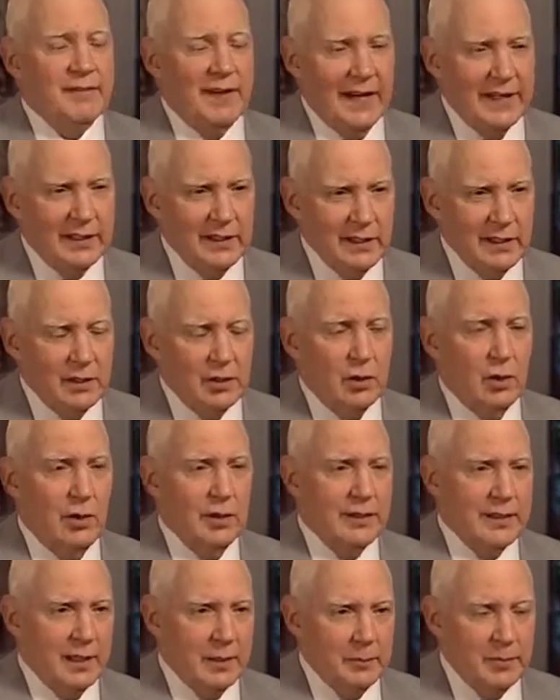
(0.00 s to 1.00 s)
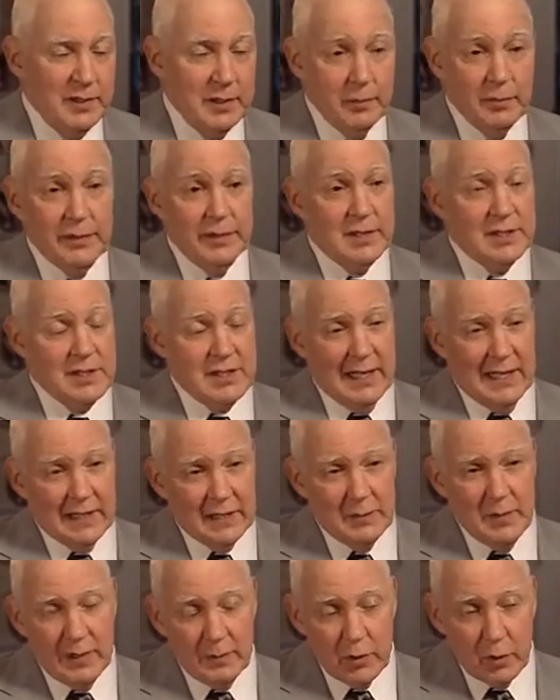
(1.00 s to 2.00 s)
finally it dawned on people that
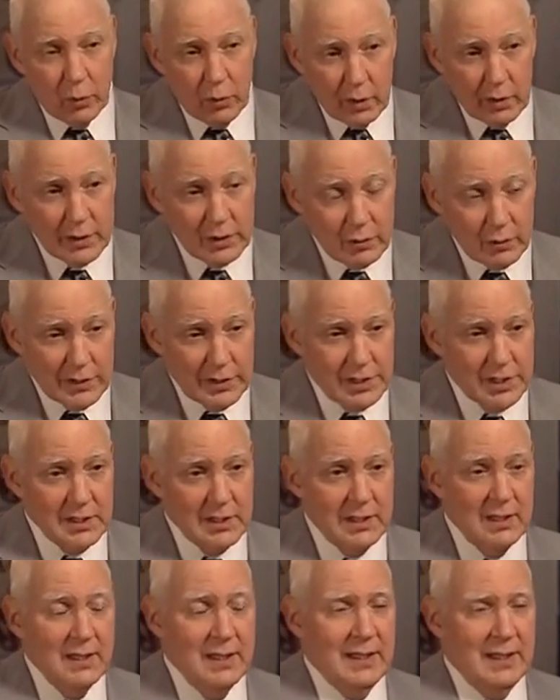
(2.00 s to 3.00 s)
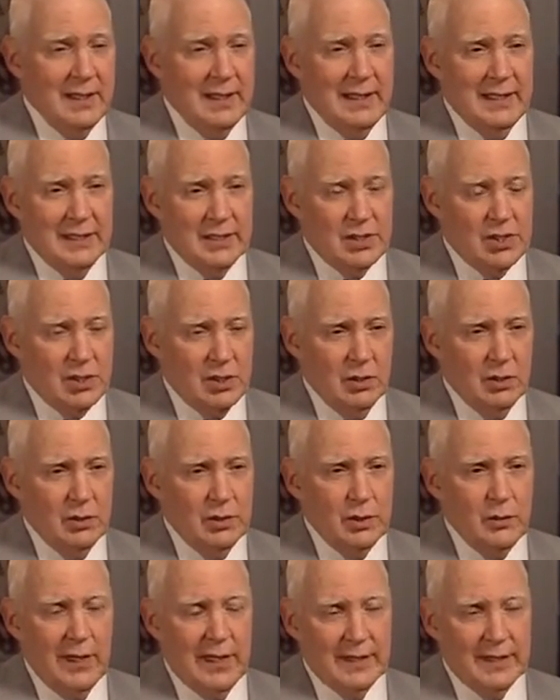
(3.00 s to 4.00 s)
stocks maybe weren't as risky, and
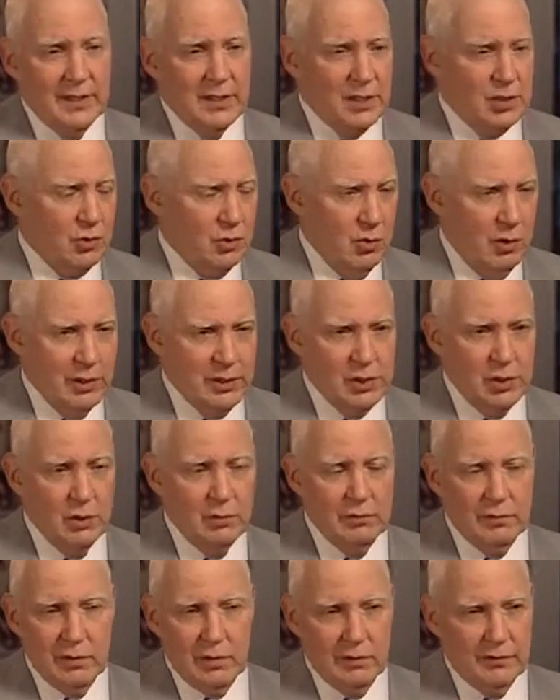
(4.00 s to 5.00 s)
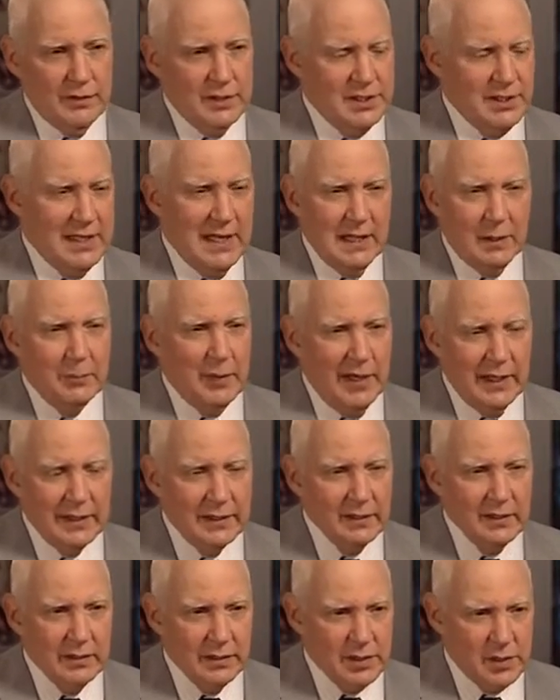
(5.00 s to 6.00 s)
so you had this crossover of the
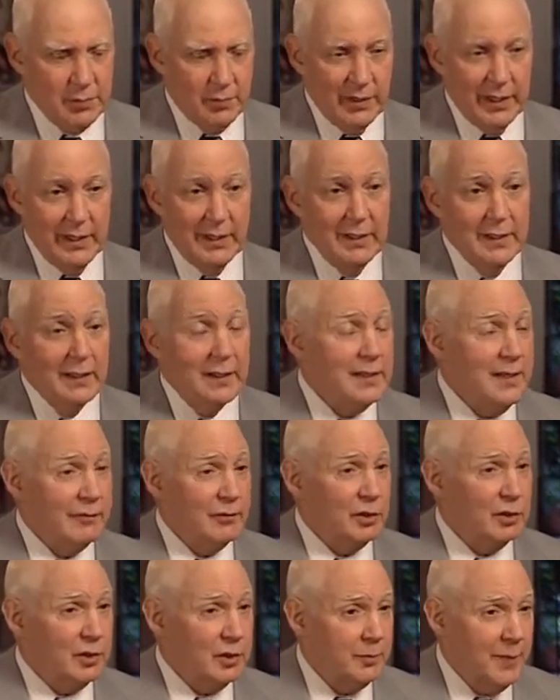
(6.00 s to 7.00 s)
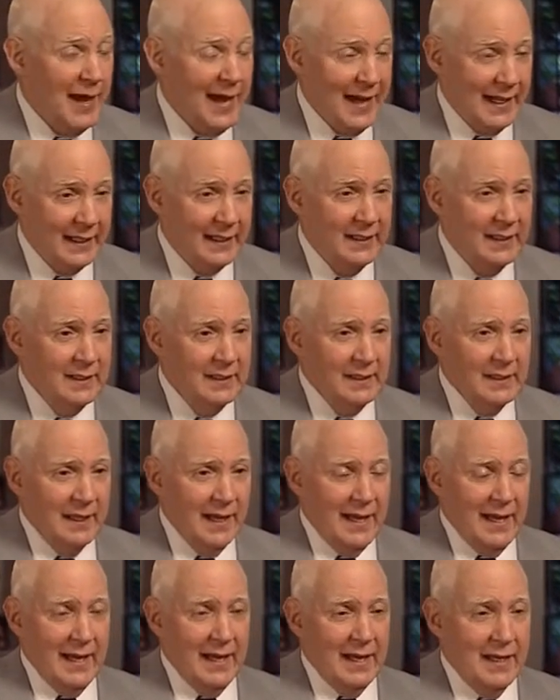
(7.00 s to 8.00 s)
stock-bond yield spread, and it never looked back.
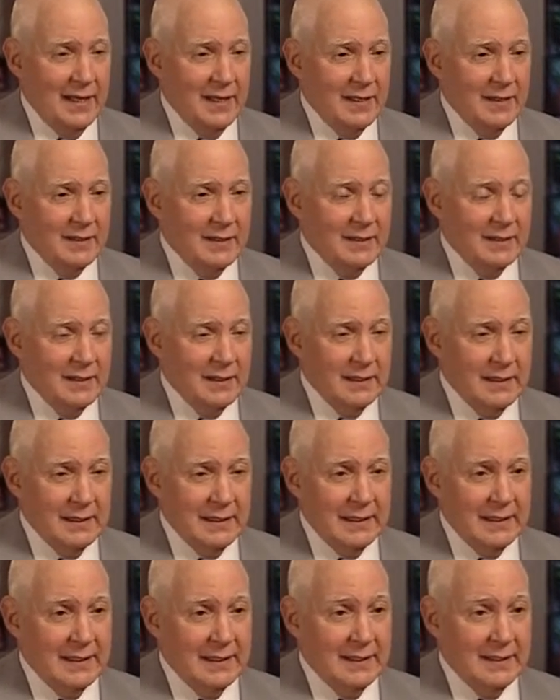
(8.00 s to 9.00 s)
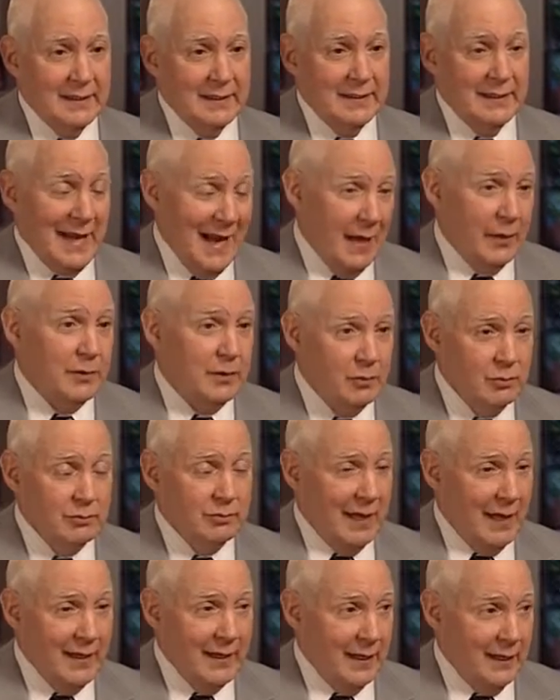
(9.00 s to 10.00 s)
And now
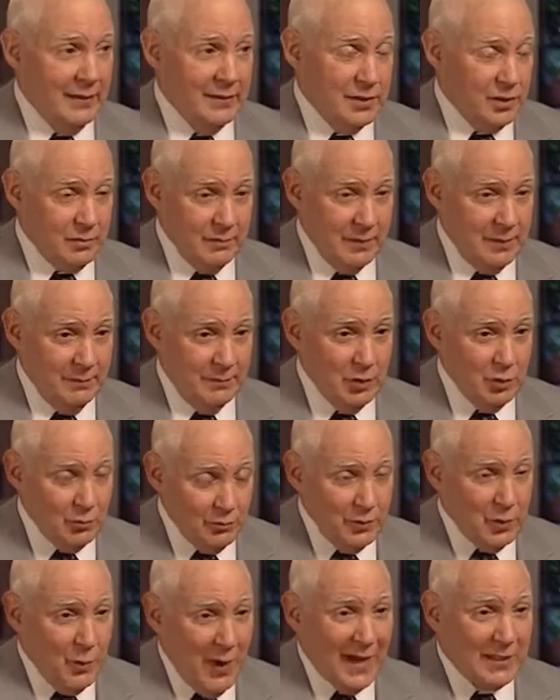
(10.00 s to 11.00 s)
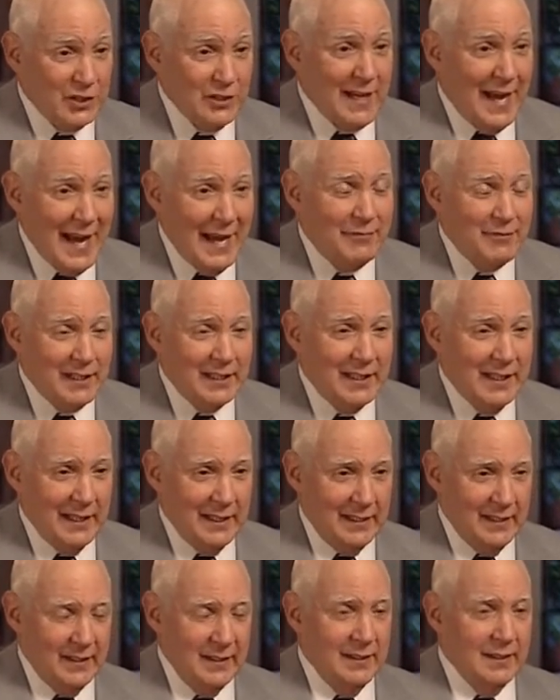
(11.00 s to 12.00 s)
you actually have it
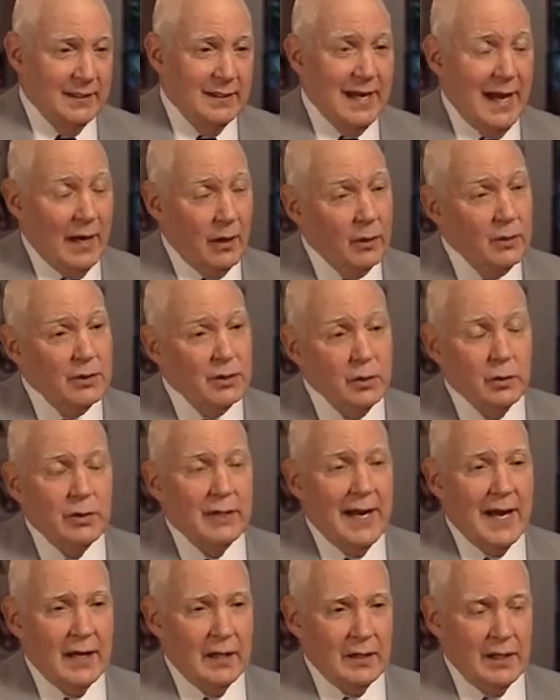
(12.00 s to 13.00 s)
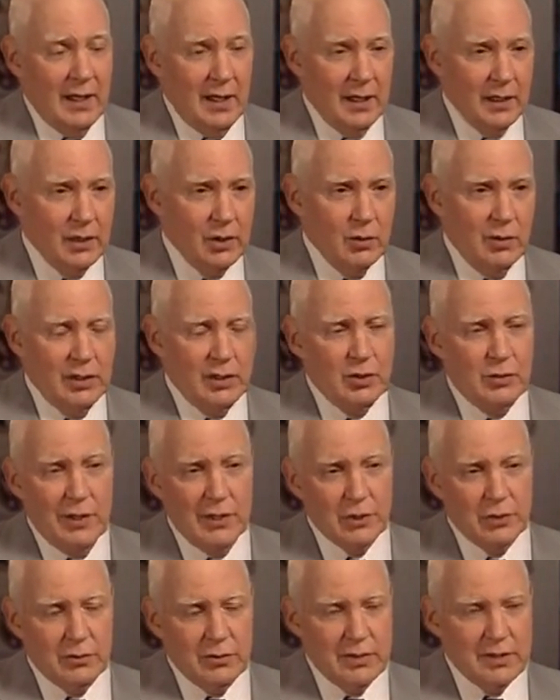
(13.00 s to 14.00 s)
again. Now, you could argue our
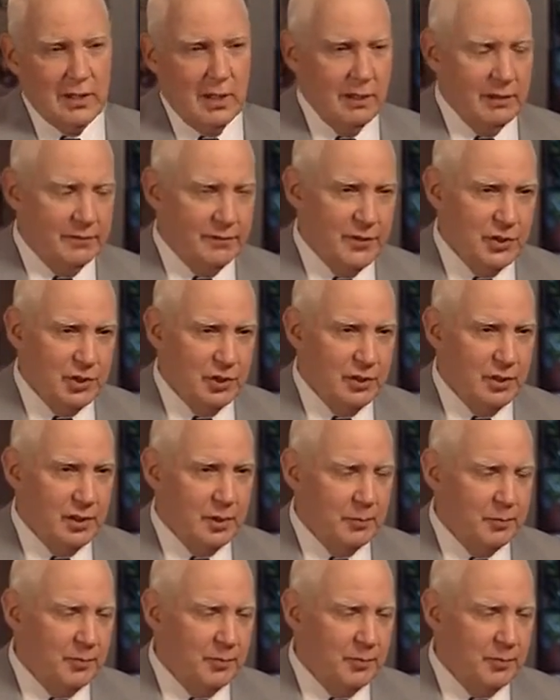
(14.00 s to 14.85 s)
treasuries artificially